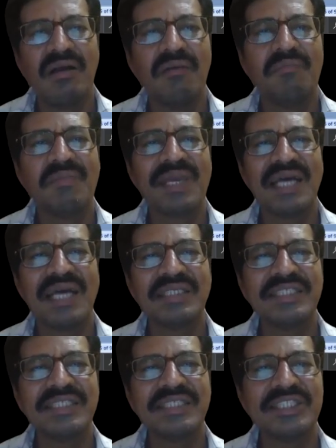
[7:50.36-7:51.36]
meiosis
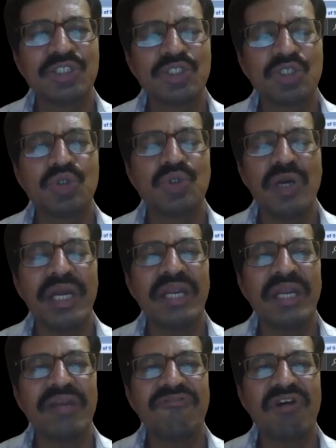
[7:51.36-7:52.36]
2 it
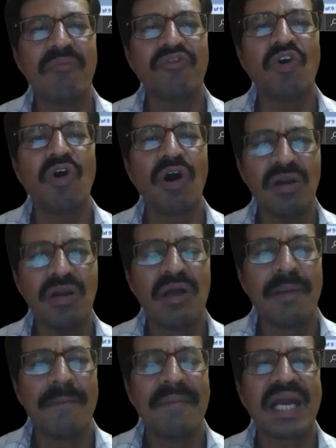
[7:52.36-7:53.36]
formed 4
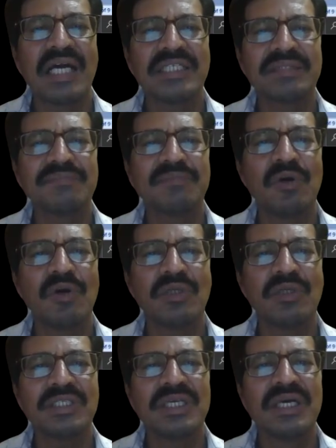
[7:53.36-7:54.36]
megaspores.
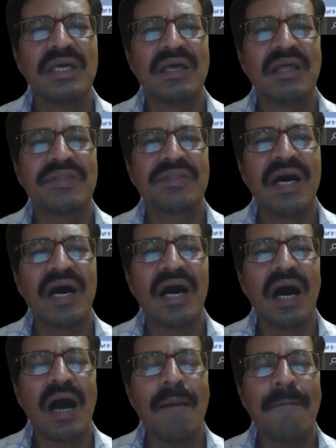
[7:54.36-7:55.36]
The upper
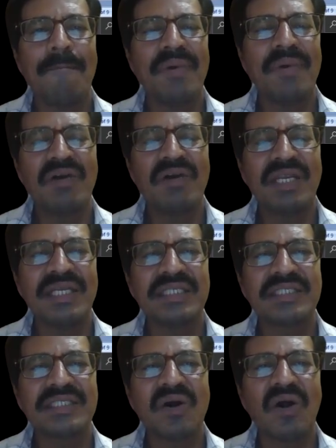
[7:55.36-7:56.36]
one is called as
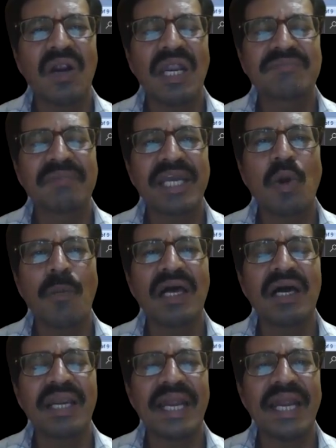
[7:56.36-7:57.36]
micropylar
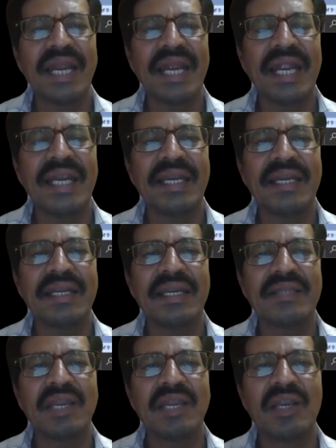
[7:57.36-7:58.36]
end, the lower
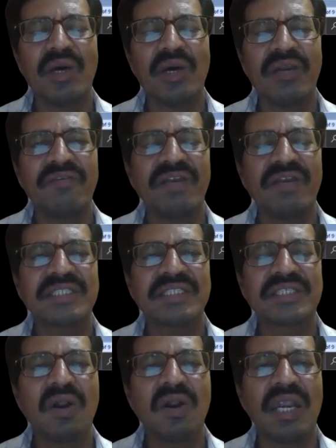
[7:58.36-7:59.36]
one is called as
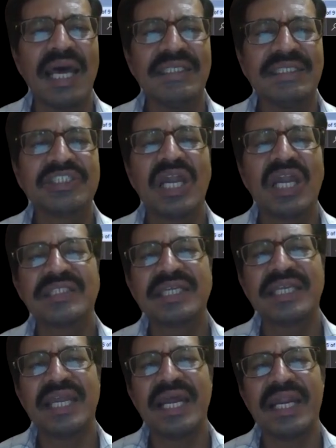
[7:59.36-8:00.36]
chelagel
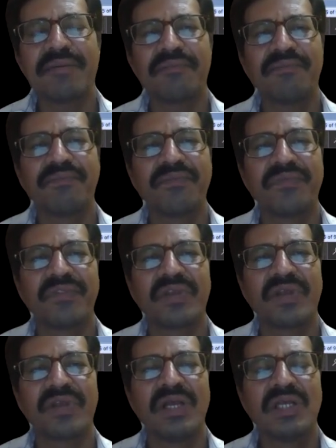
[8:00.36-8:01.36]
end.
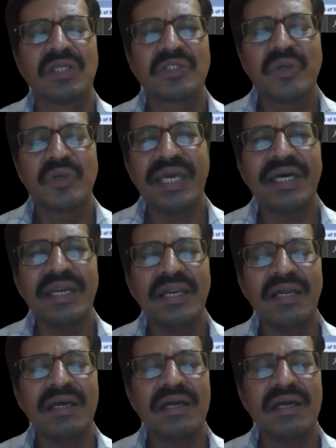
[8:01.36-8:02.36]
So here
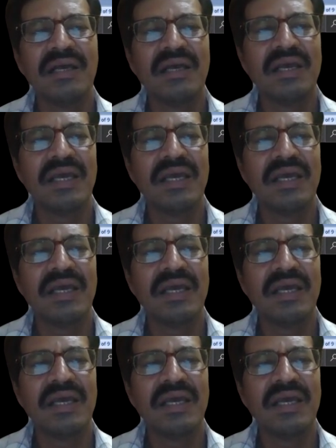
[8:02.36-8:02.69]
in the